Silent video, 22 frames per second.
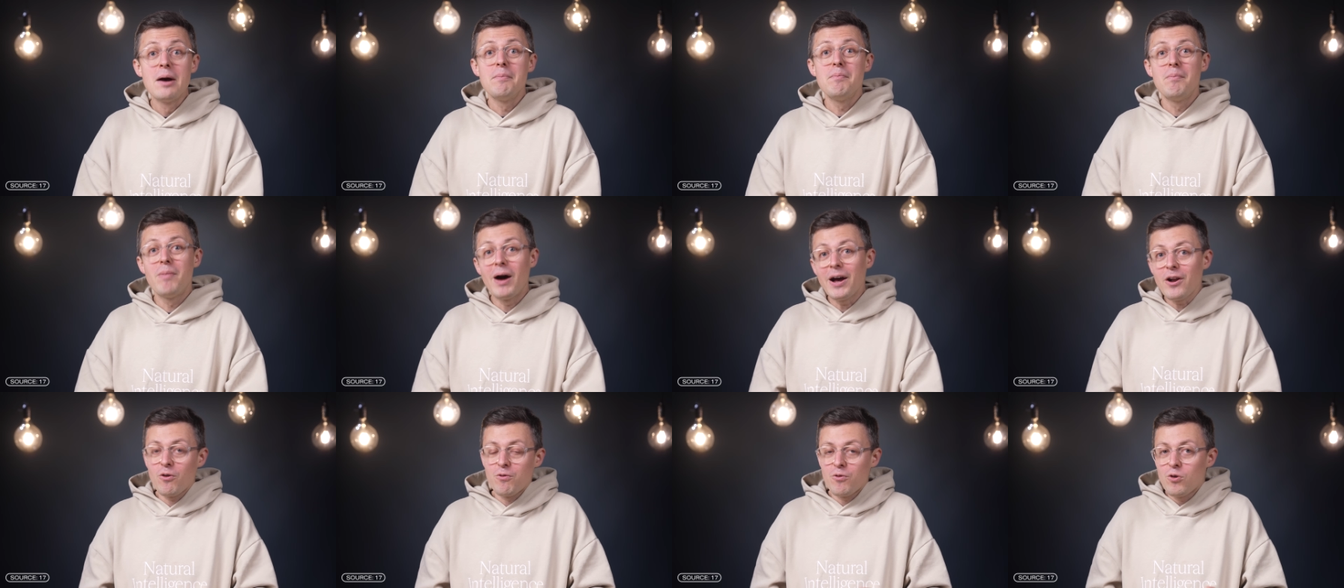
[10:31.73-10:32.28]

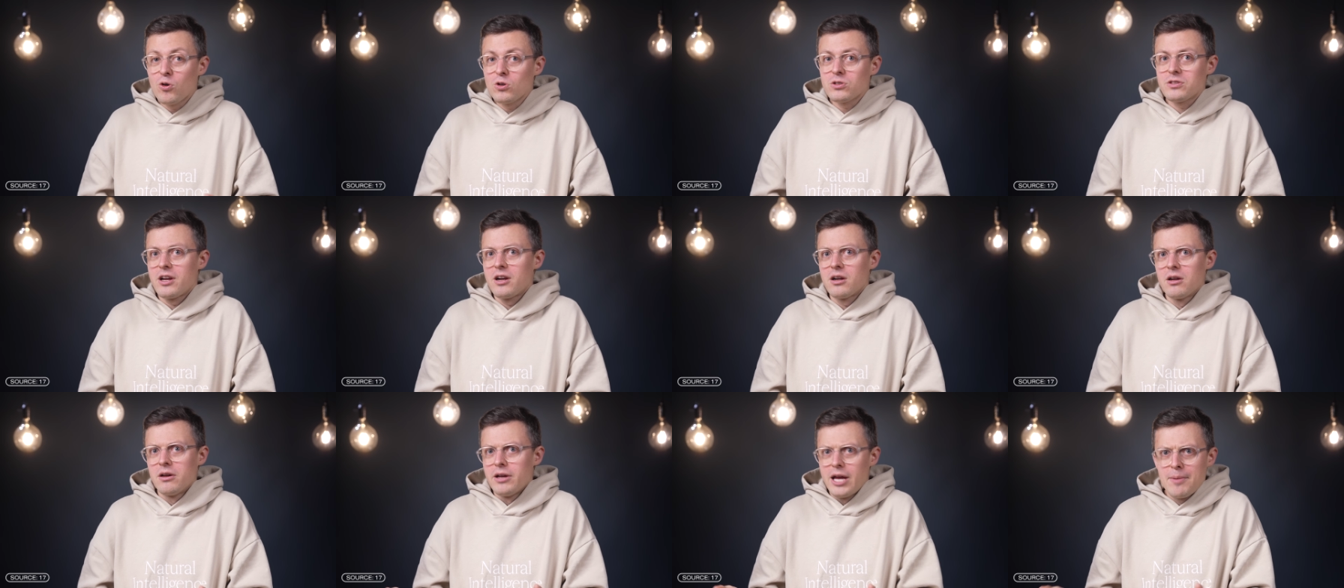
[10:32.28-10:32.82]
but of course
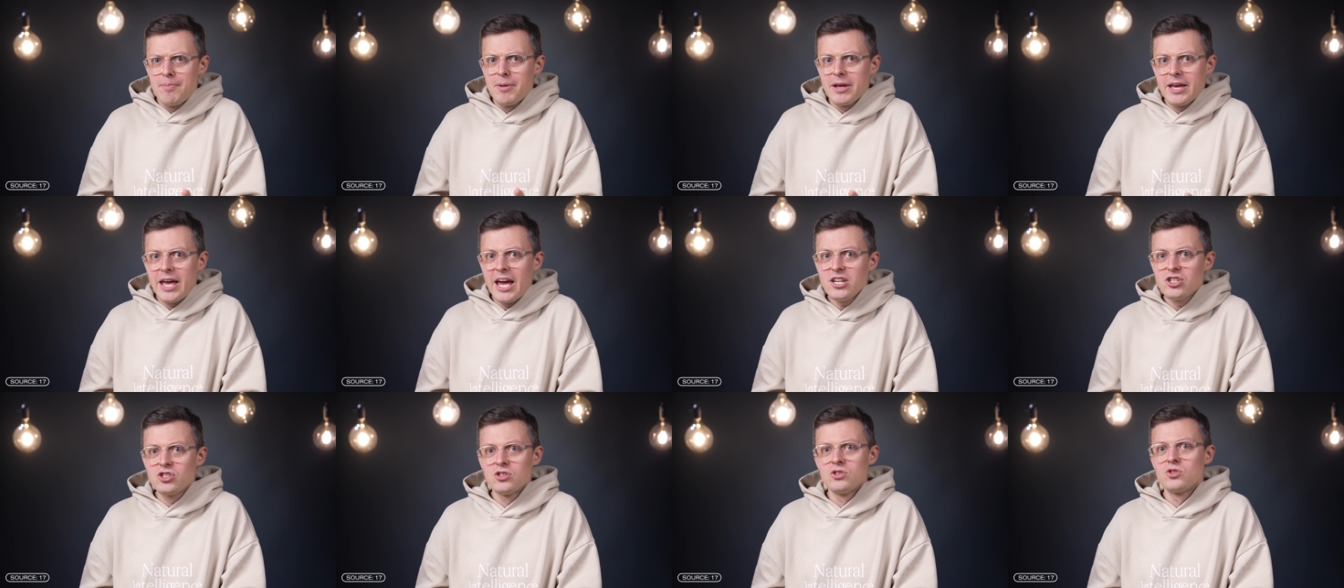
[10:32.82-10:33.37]
there are
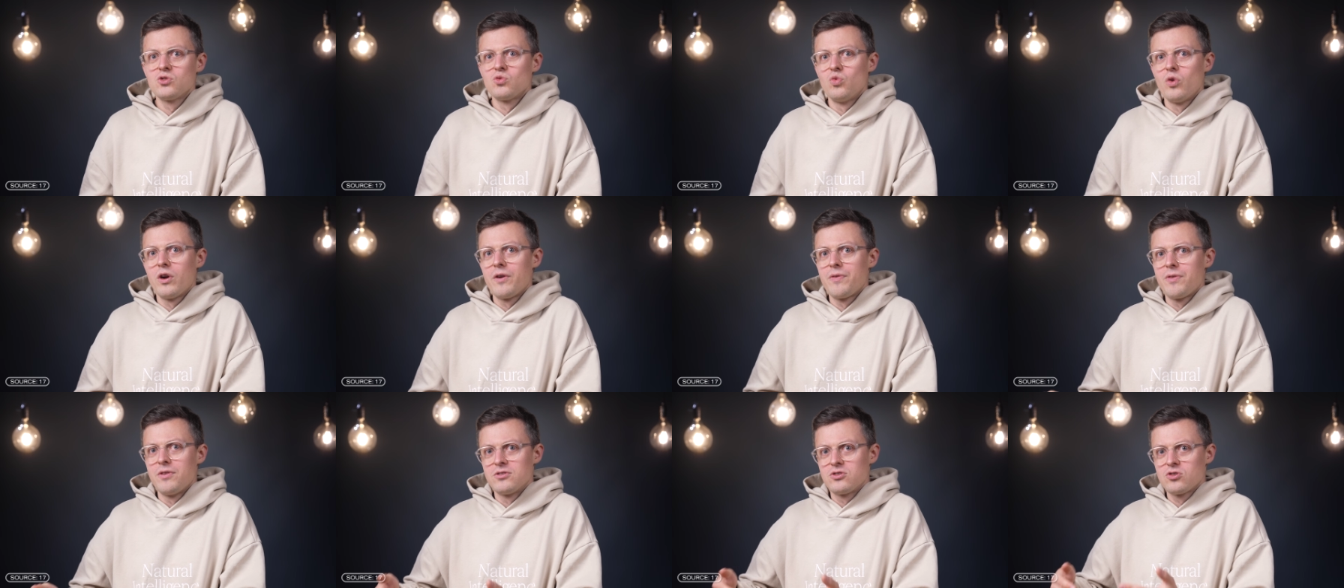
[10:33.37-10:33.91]
applications
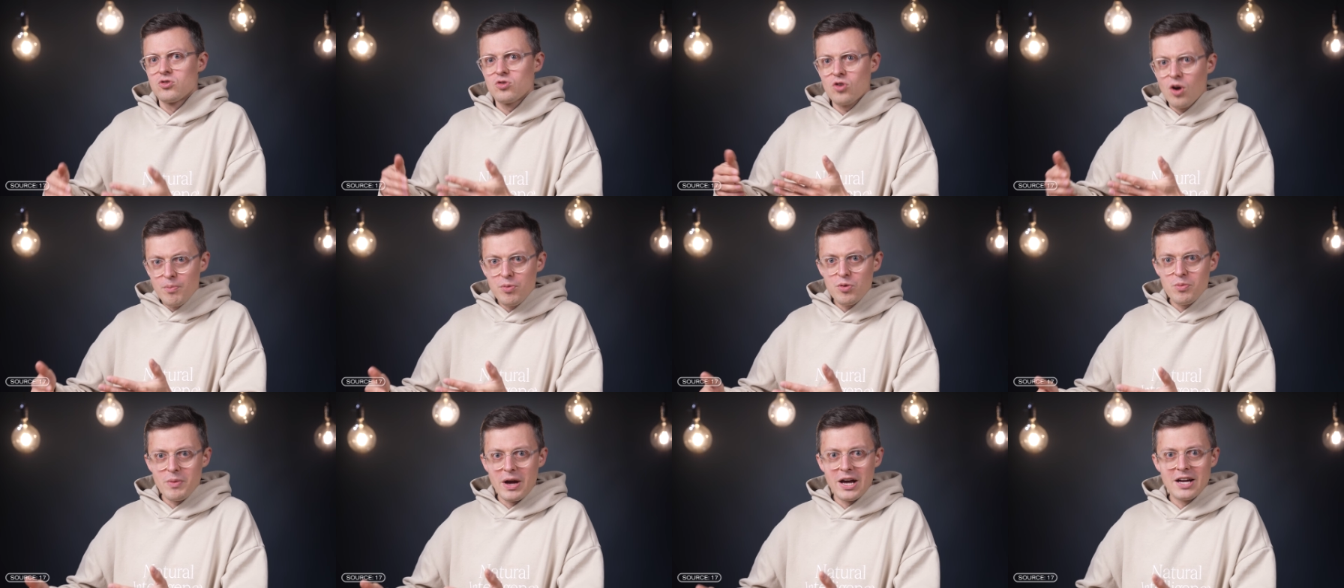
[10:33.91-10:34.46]
where this
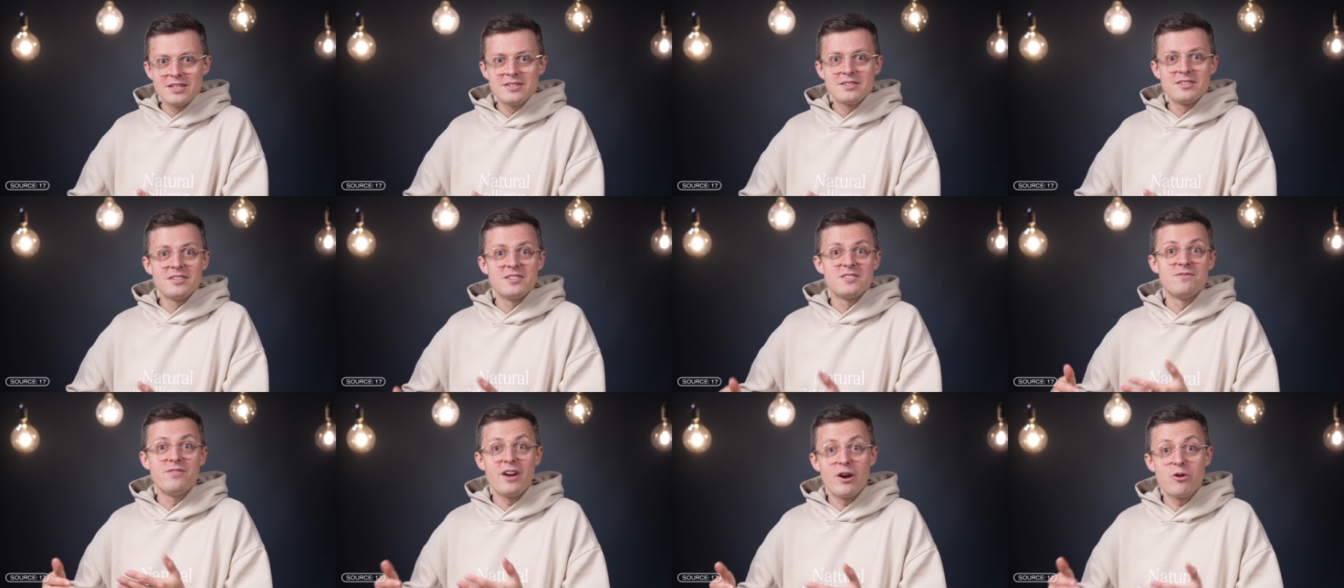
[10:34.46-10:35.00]
compromise
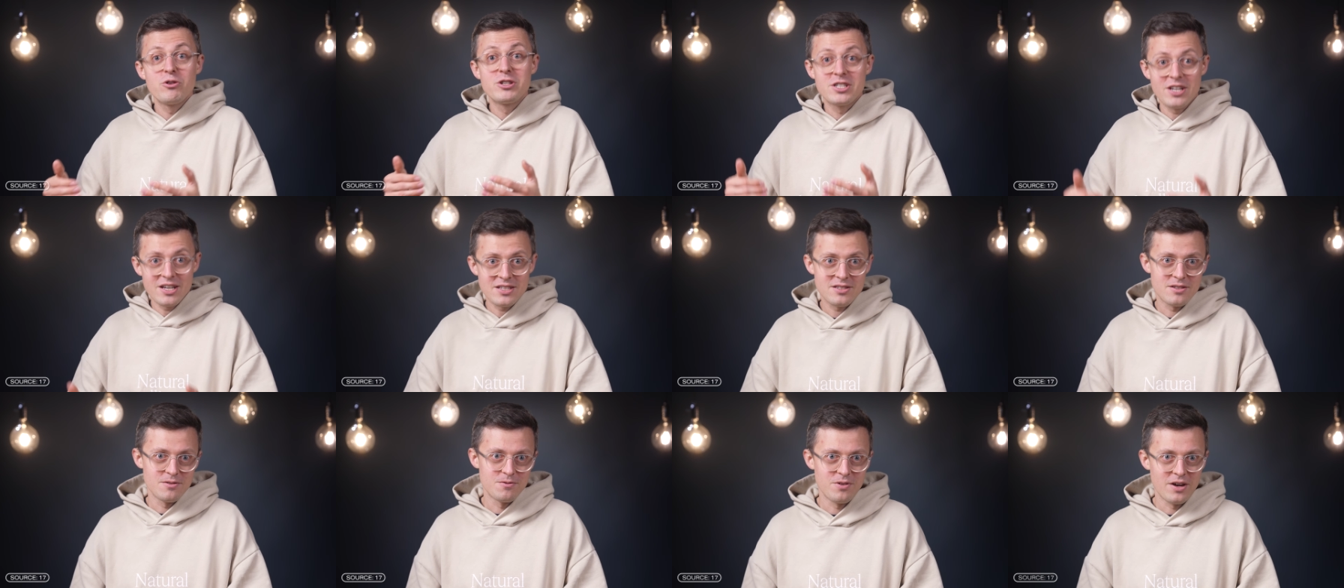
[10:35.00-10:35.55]
is very
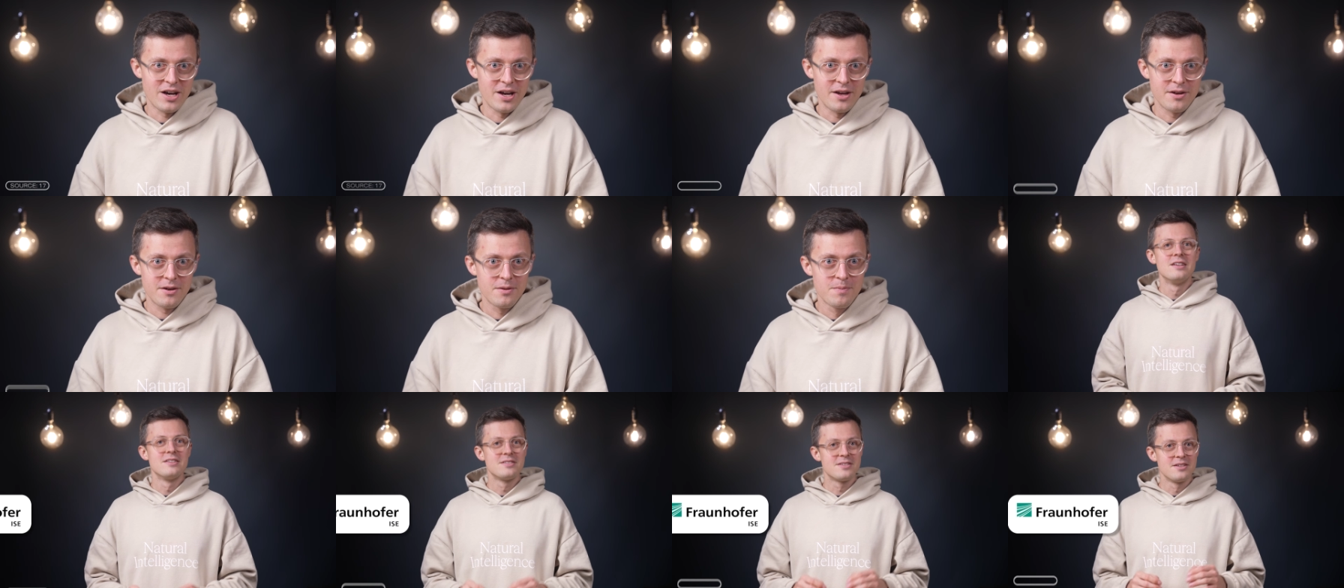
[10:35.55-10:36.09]
justified.
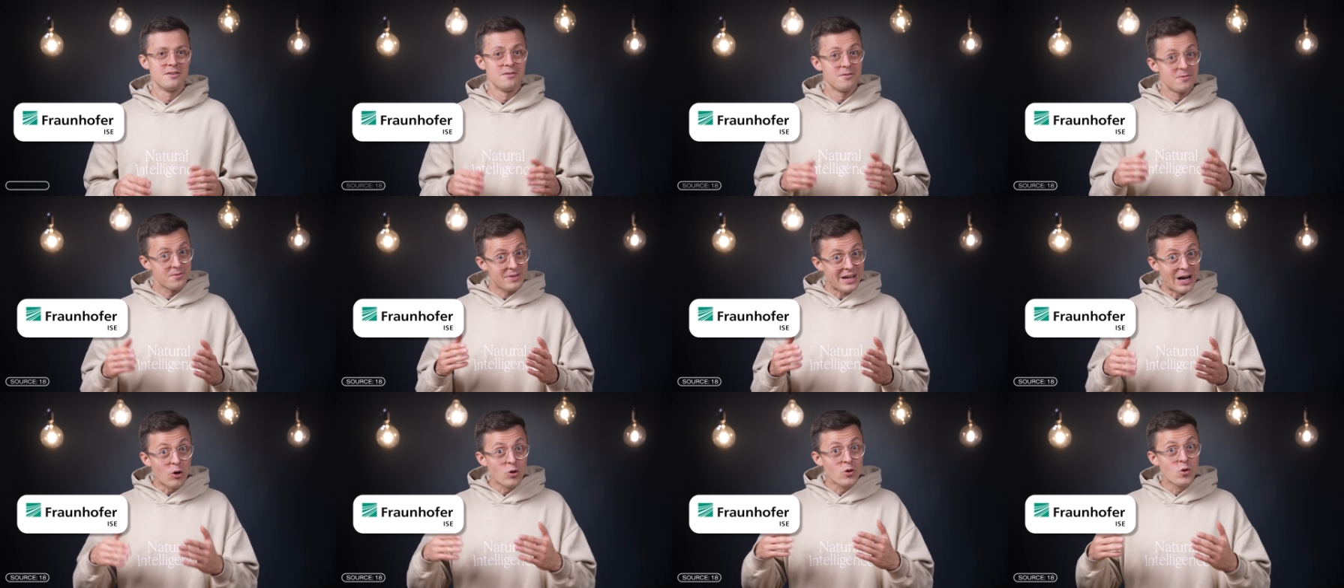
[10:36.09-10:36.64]
The
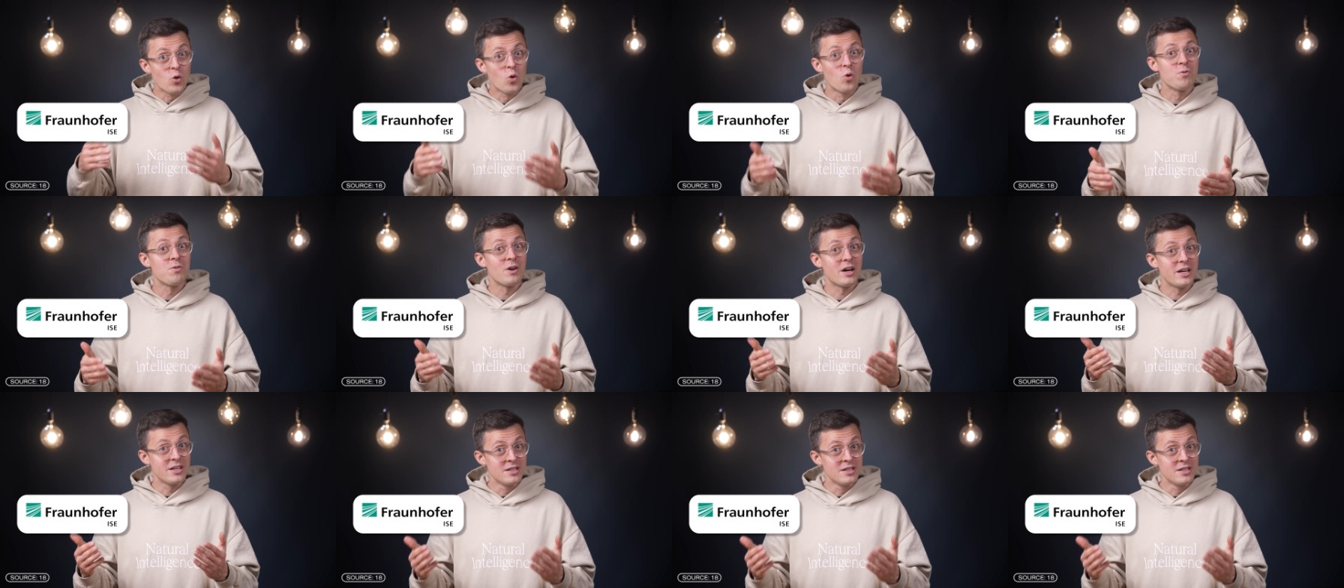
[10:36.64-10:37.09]
Fraunhofer